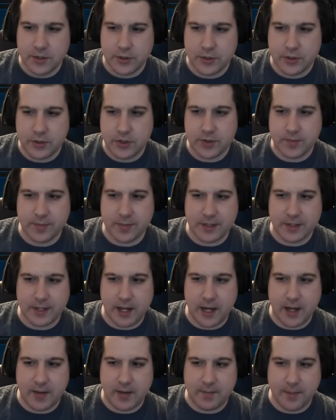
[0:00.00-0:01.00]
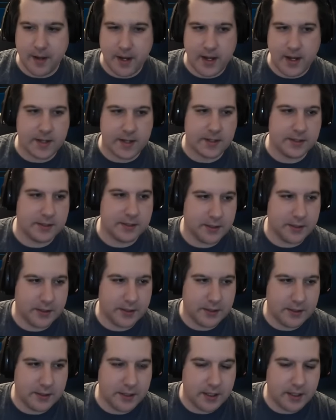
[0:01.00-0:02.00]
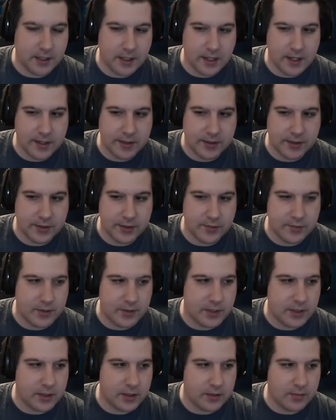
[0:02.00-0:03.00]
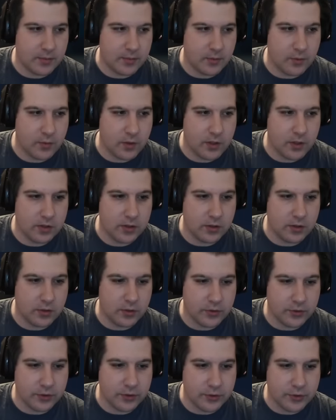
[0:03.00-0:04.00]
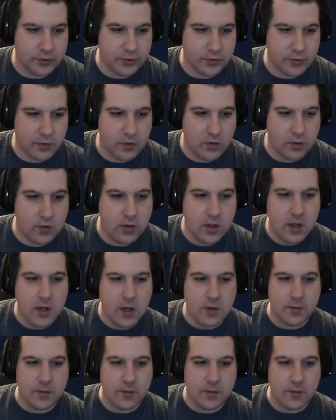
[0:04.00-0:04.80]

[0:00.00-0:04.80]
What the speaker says: Good, but can pass. CLS, unique number 1, learn control.